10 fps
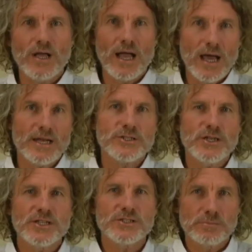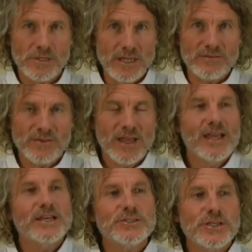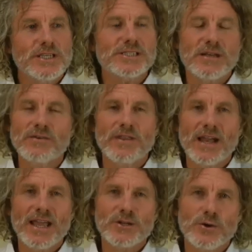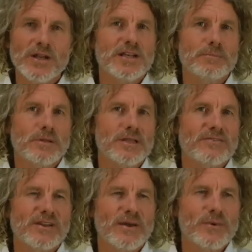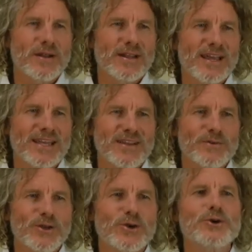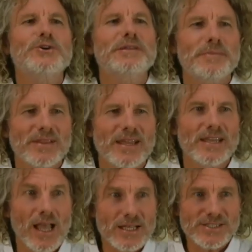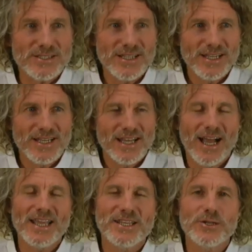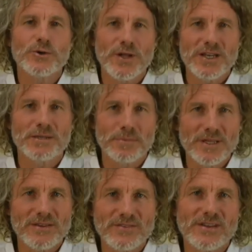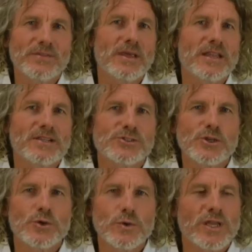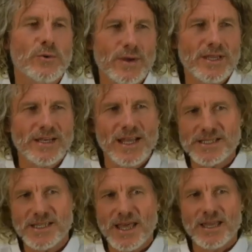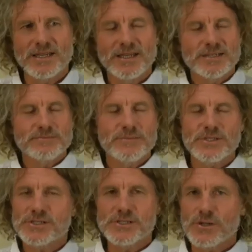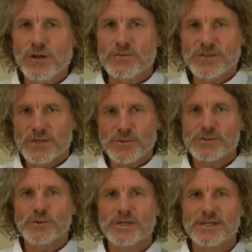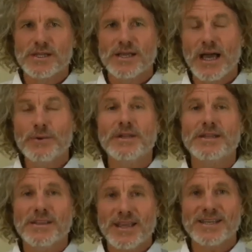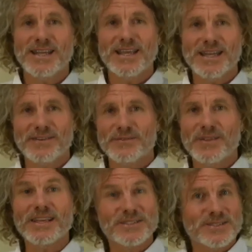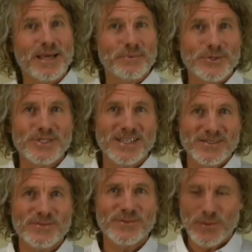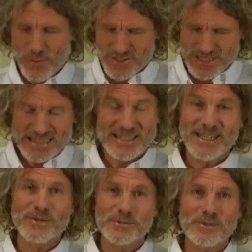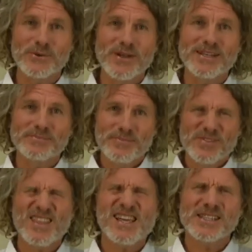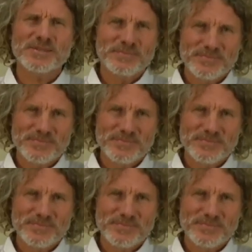how to change a belief. She discovered that I had created a belief, and it never occurred to me that, yes, I indeed created a belief. And in so doing and recognizing that, just dissolved. And it was really, I need to thank Nadine. Thanks. I appreciate the work that you did. It's been great. Thanks.